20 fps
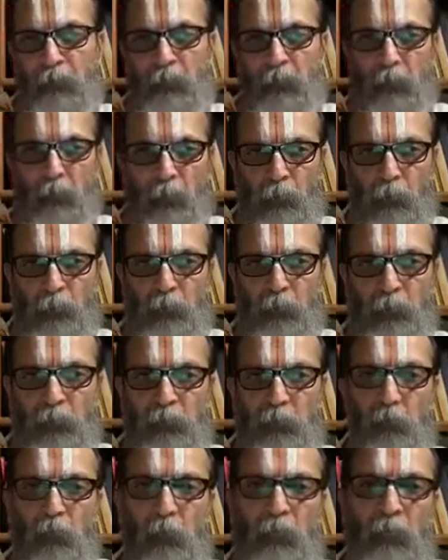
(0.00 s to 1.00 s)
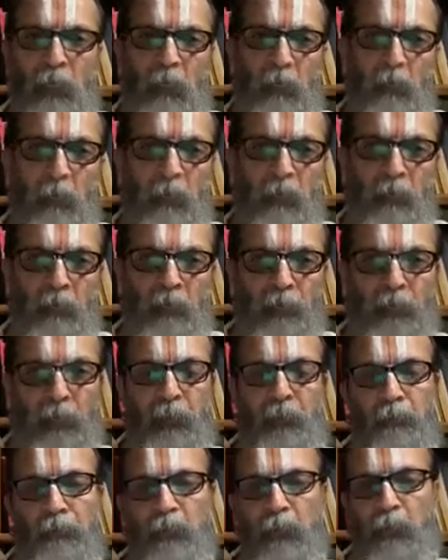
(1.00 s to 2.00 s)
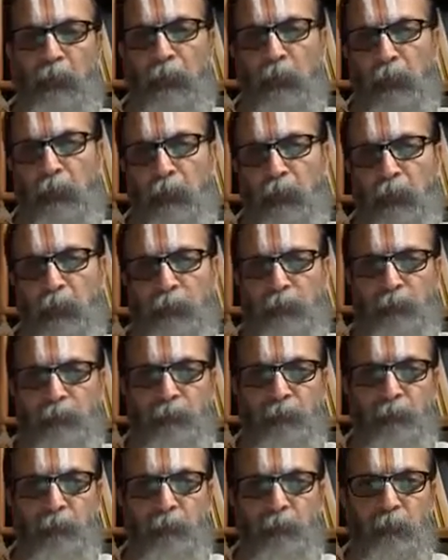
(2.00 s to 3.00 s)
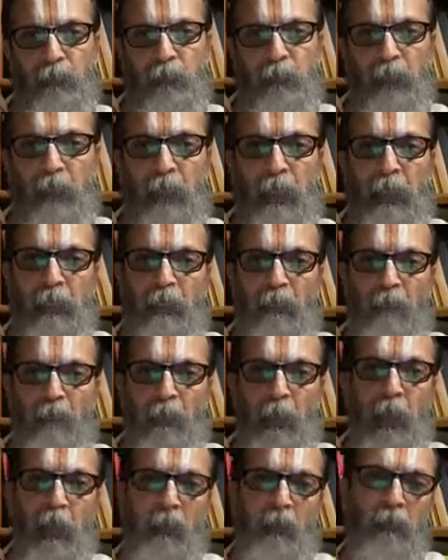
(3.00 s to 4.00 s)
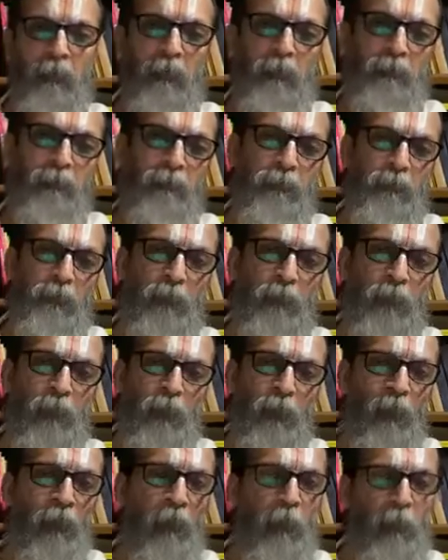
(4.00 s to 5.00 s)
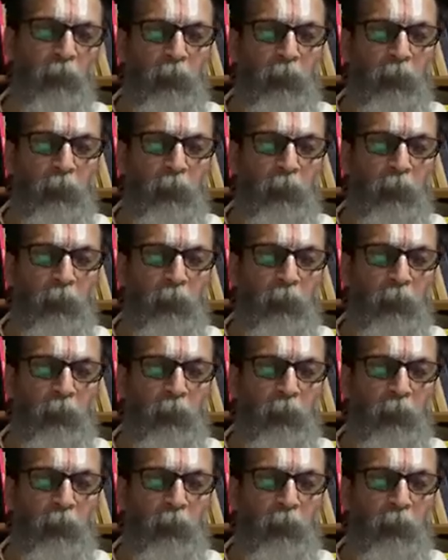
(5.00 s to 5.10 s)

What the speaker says: and I belong to a small hamlet in the state of Karnataka, the land of Bharat, called